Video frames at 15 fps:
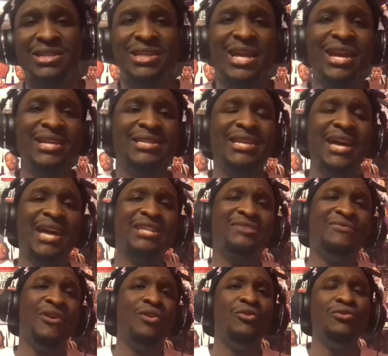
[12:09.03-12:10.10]
Like I said, as
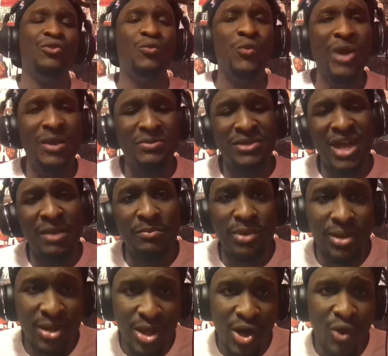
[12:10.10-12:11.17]
follow the website
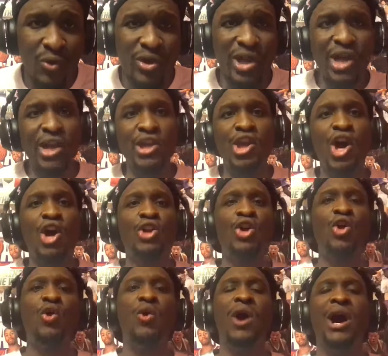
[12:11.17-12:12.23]
below. Y'all
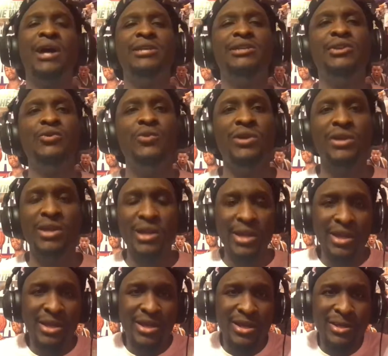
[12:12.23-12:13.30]
know how I do it.
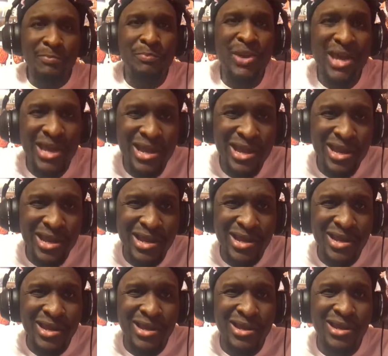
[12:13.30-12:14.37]

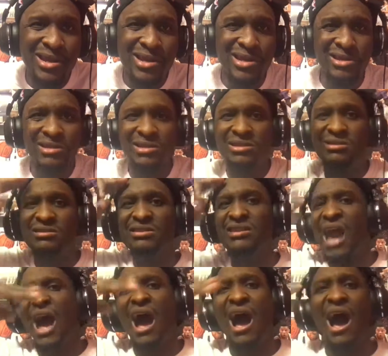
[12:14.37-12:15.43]
Peace.
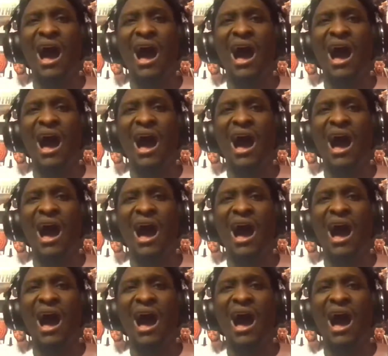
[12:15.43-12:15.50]
Yeah.